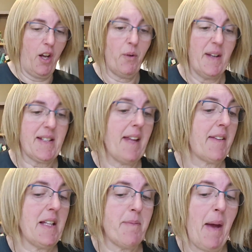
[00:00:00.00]
always get
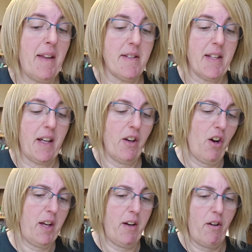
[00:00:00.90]
these patterns thinking, oh
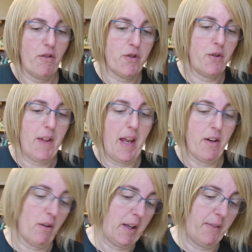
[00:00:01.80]
yeah, I'll do that and
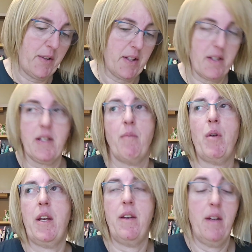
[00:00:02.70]
I'll gift it to
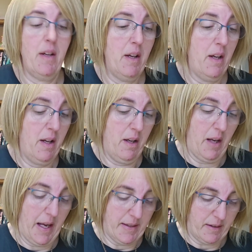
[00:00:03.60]
someone
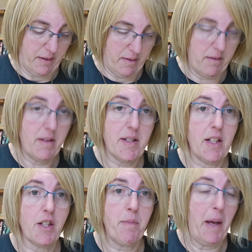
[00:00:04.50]
as a
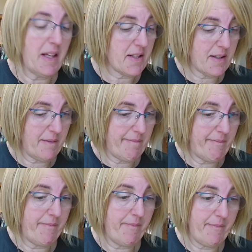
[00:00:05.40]
stitched piece.
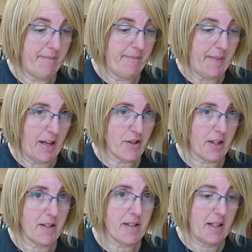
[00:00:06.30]
As you
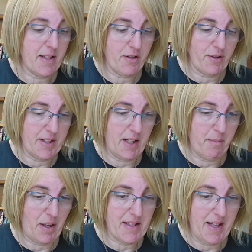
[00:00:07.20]
can see, it's still sitting in
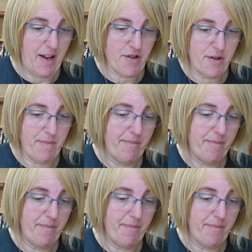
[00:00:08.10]
my stash.